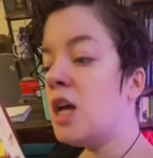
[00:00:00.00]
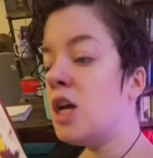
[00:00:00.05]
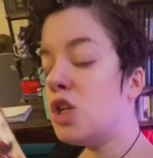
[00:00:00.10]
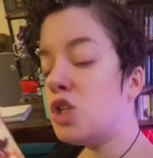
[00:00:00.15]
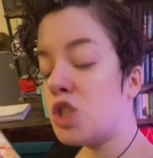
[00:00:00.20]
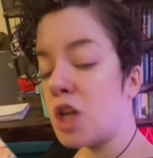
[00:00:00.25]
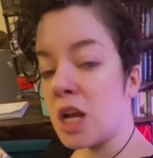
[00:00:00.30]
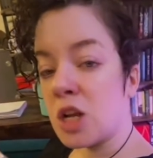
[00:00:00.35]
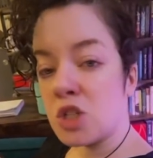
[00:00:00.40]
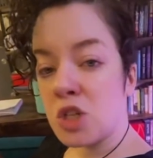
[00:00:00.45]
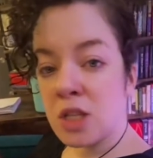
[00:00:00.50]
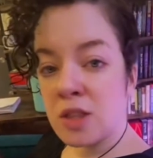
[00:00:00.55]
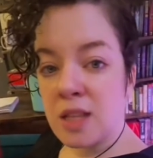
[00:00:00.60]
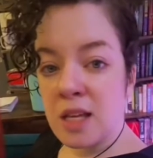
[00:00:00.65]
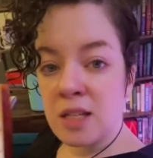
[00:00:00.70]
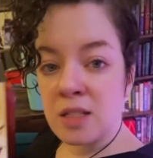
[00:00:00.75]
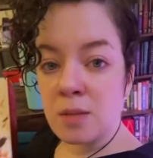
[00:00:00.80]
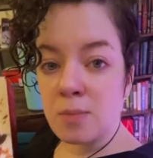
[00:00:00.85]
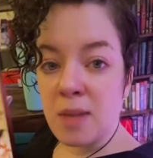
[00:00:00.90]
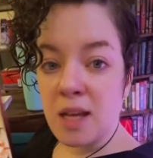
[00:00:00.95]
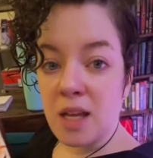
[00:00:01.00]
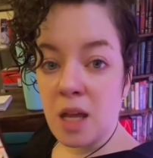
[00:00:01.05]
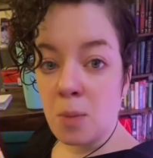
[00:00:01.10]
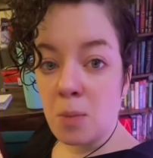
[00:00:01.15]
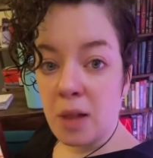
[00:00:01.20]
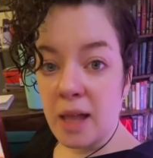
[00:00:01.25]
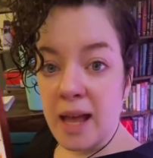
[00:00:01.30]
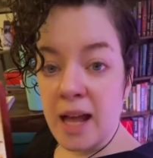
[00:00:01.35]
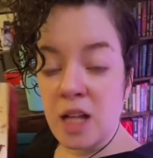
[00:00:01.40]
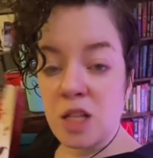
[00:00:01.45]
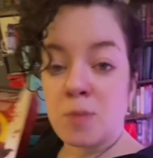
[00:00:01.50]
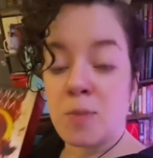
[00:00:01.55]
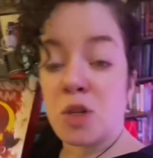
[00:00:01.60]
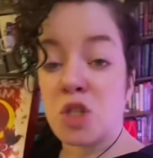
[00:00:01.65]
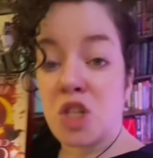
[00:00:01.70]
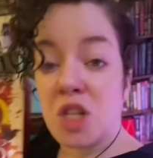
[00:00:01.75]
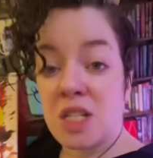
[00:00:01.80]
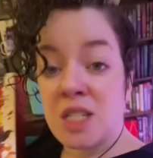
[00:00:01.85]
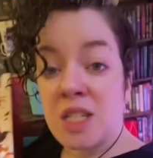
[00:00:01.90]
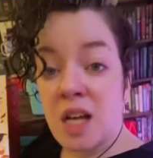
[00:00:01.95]
changing things and making plans. But
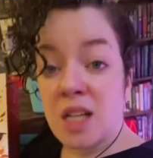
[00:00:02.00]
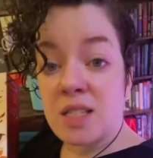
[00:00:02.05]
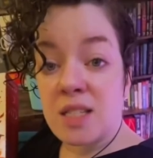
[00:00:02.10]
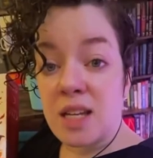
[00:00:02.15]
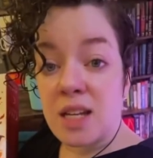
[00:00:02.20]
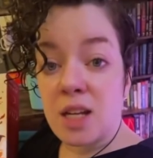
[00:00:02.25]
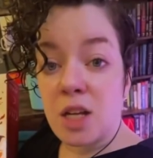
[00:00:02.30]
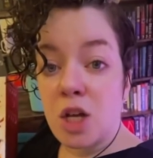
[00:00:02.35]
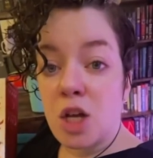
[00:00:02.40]
she doesn't.